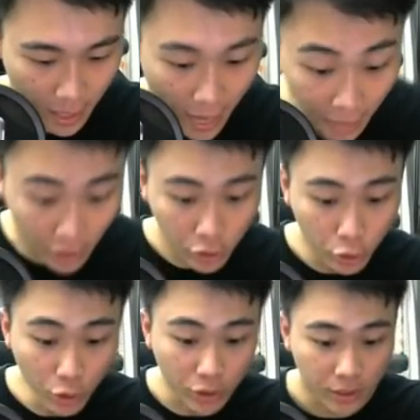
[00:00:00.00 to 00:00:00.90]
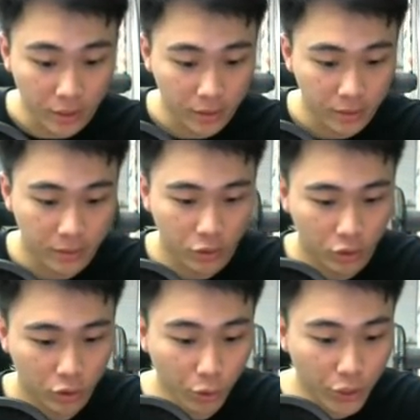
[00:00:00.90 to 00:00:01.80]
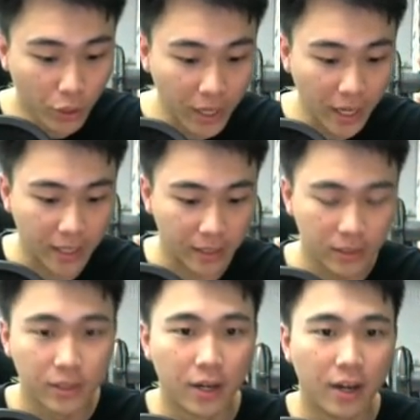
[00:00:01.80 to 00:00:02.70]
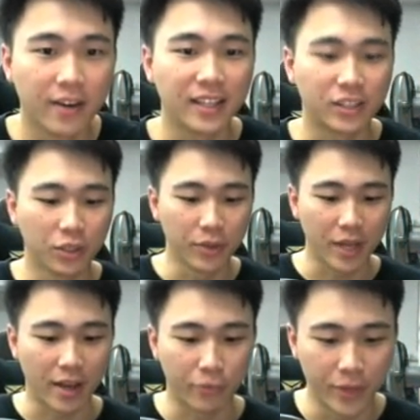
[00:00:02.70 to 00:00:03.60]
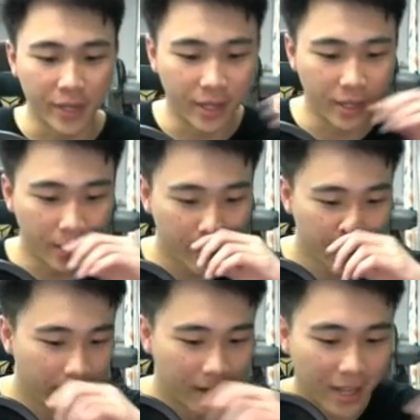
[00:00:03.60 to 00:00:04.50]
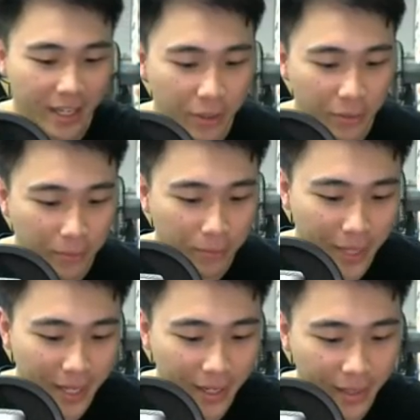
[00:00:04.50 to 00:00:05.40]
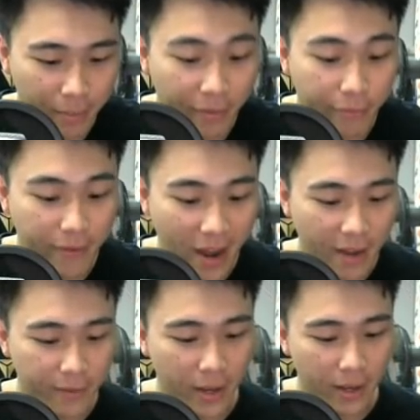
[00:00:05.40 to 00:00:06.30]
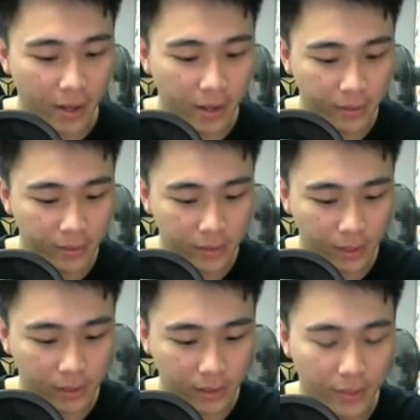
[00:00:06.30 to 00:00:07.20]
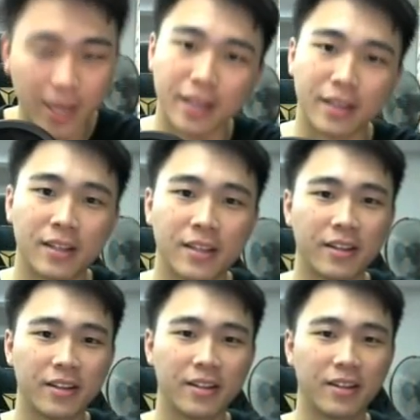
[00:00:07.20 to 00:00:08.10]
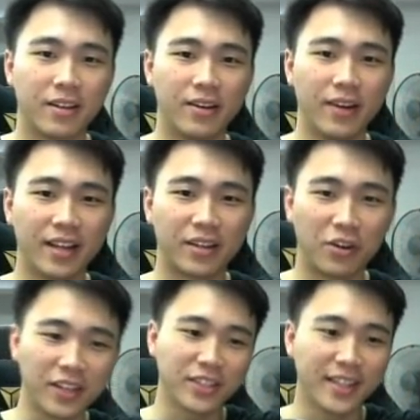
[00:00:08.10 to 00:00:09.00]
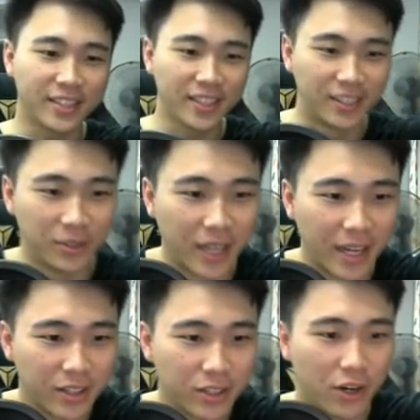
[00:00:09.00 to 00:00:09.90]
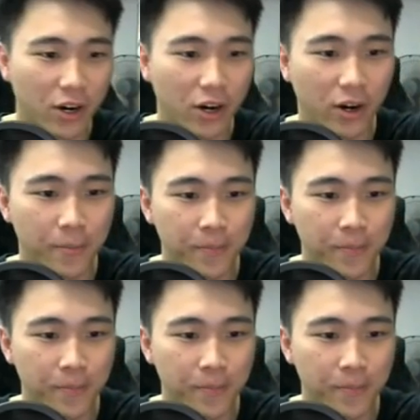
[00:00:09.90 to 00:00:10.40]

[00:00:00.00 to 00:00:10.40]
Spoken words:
Hey, dude! 2 Hyoga. Alright, so we have winner, lucky player number 5 and 6, 7, 8. Alright, congratulations, you get your...